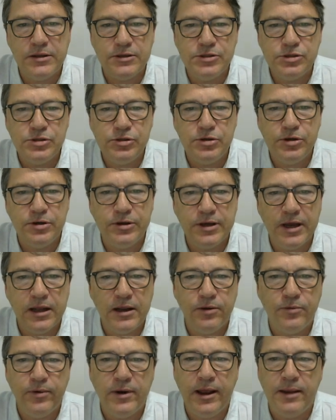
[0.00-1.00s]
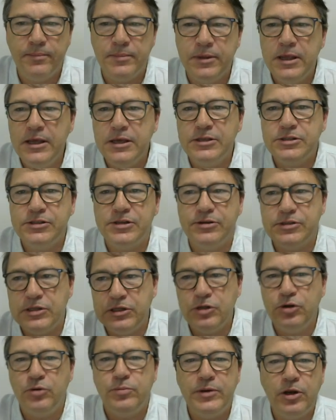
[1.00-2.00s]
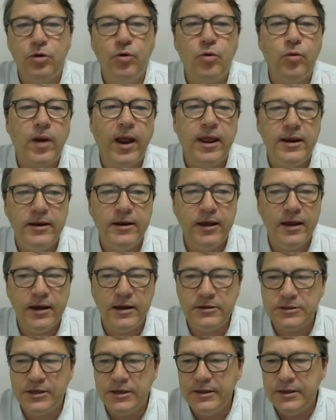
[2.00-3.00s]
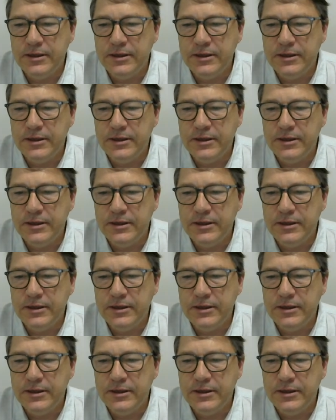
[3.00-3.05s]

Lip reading: pseudo color ramp, so it's a little bit grayed out,